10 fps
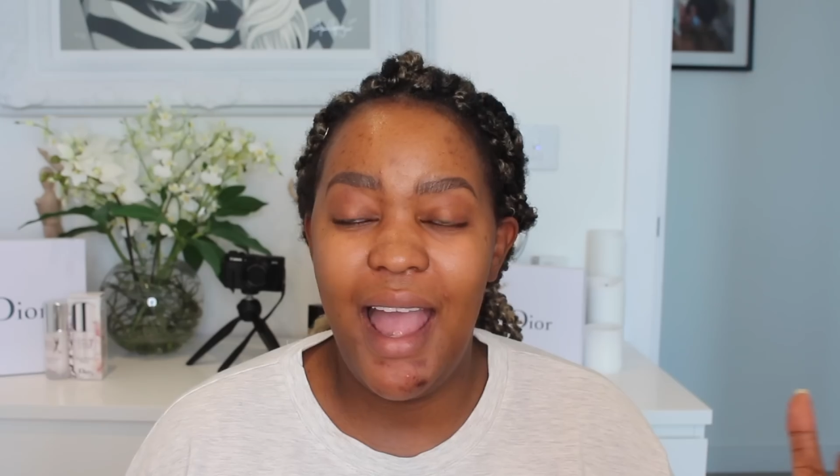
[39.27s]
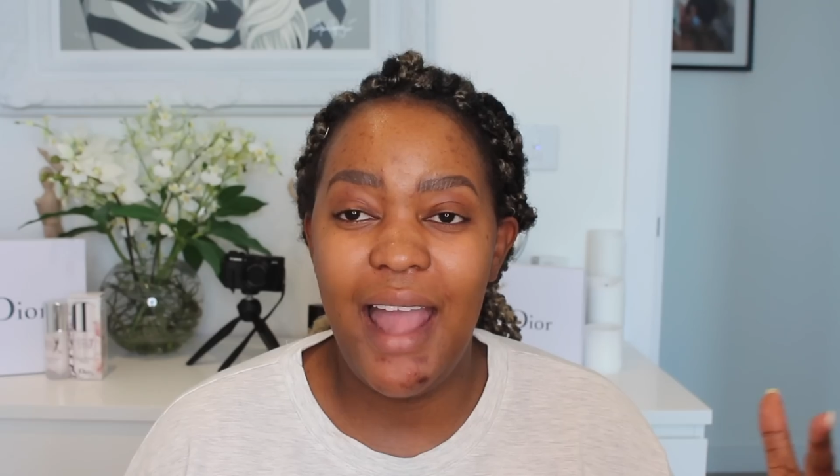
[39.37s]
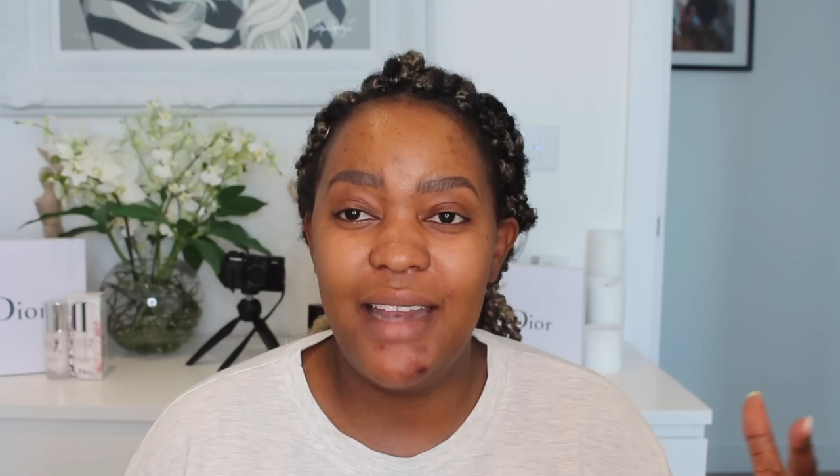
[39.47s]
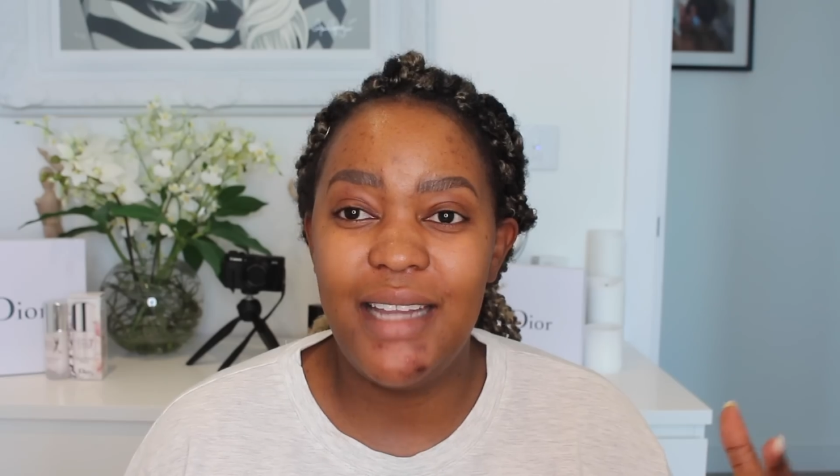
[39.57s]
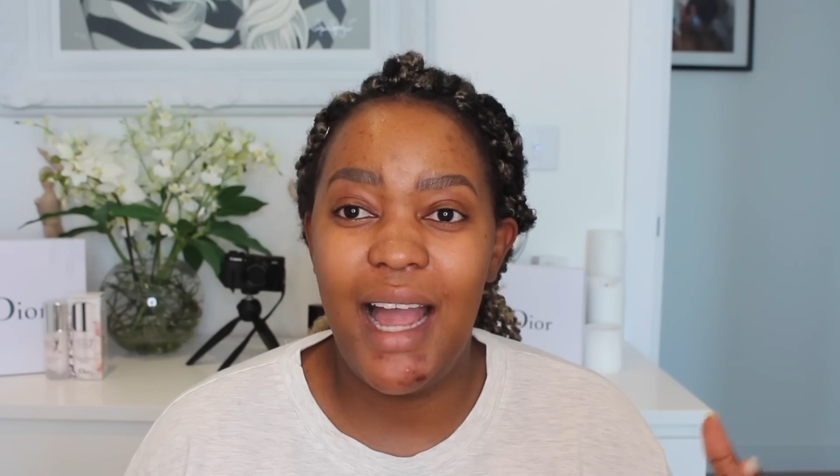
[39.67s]

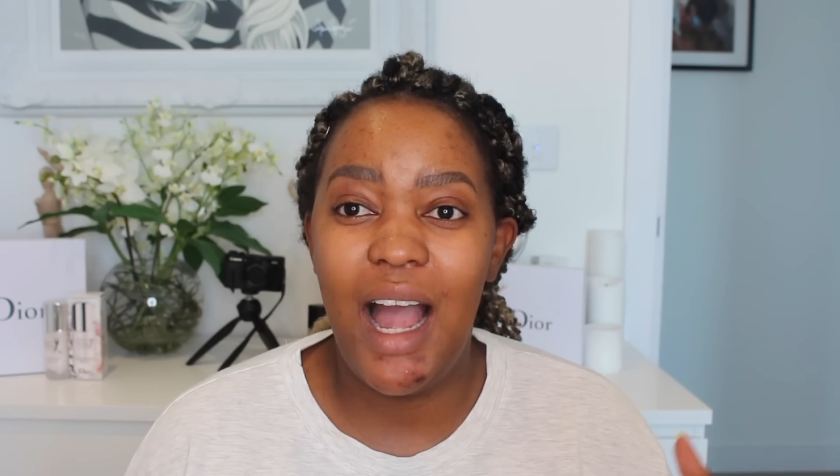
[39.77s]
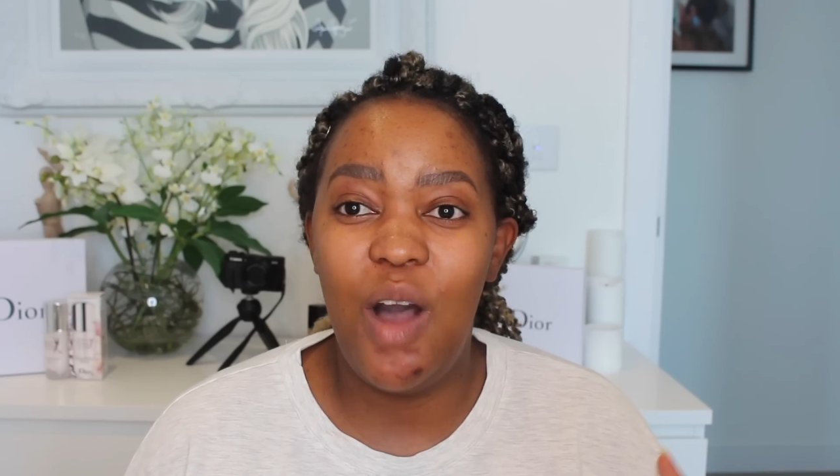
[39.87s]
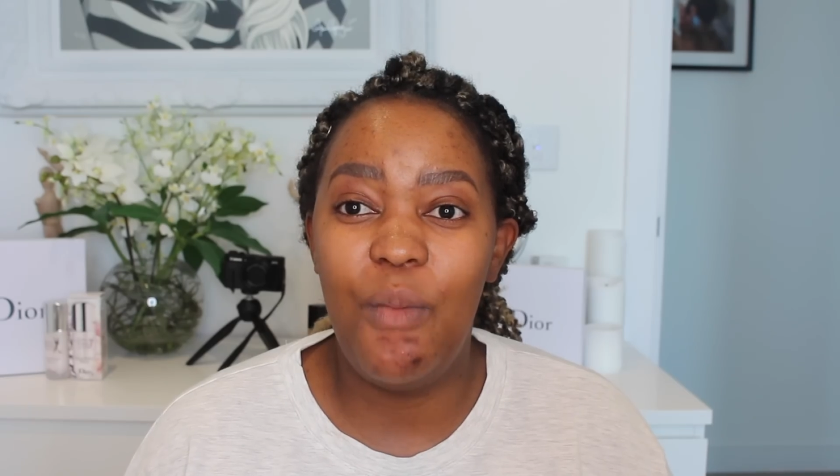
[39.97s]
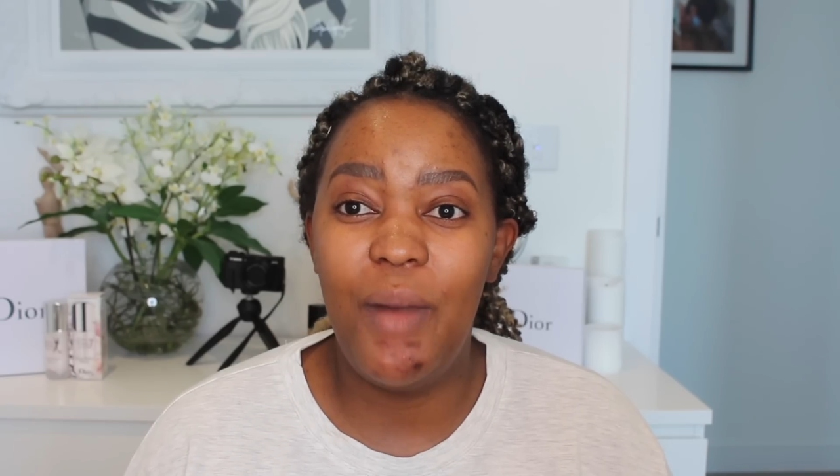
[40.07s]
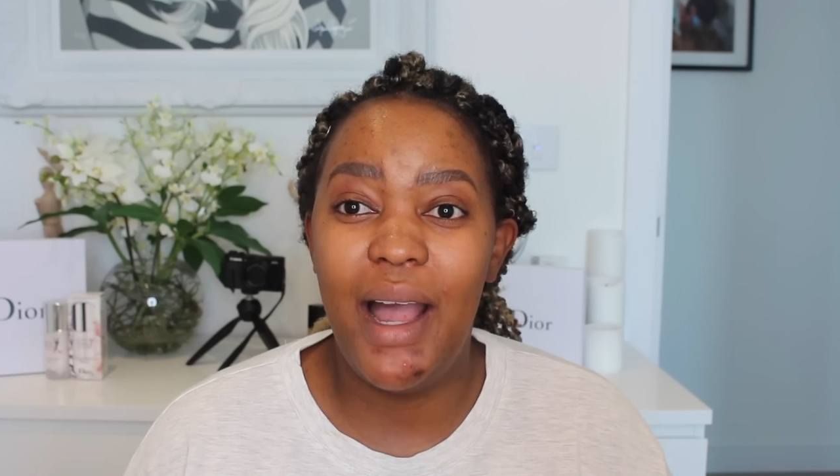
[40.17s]
and
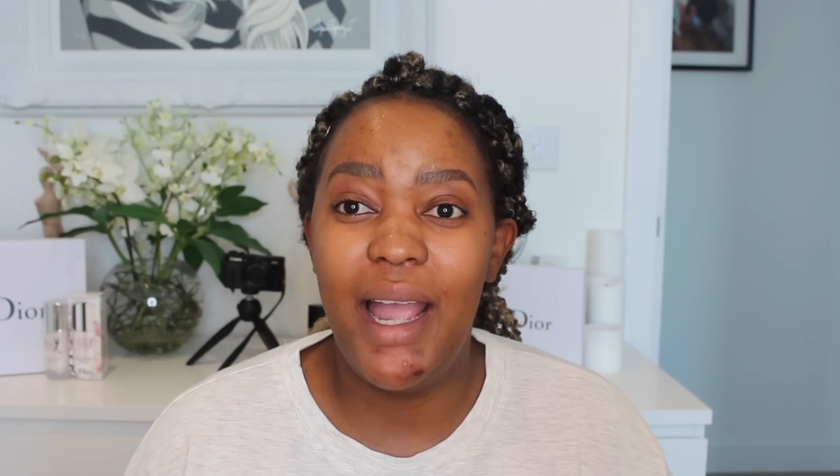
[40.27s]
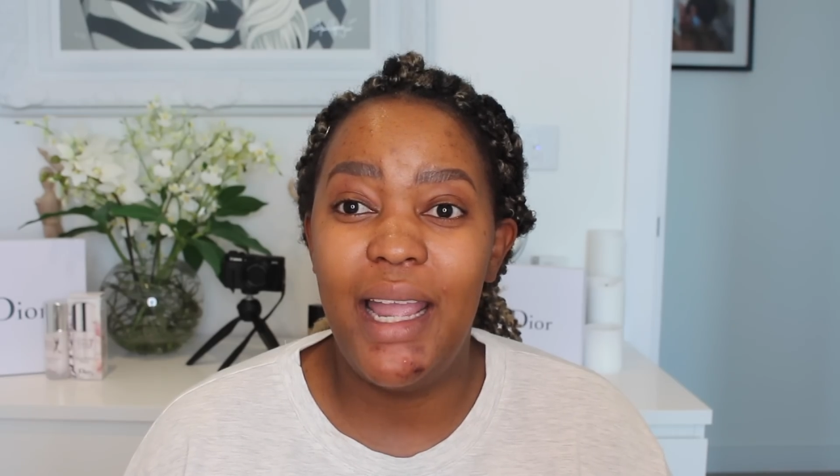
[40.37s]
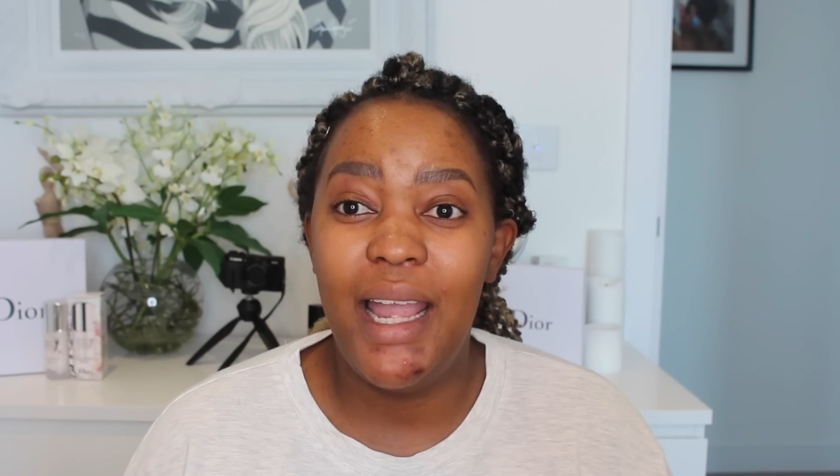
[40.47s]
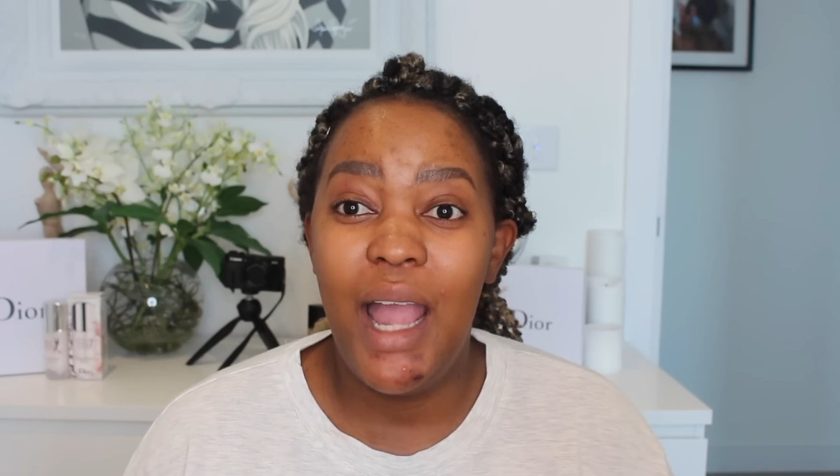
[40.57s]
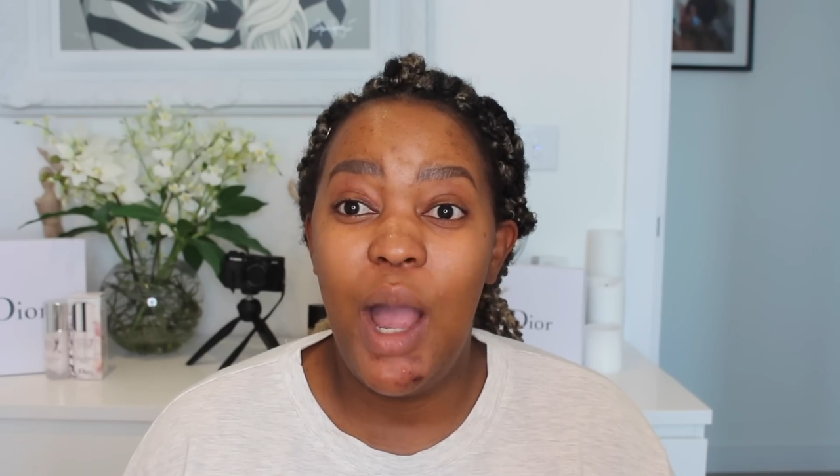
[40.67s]
how my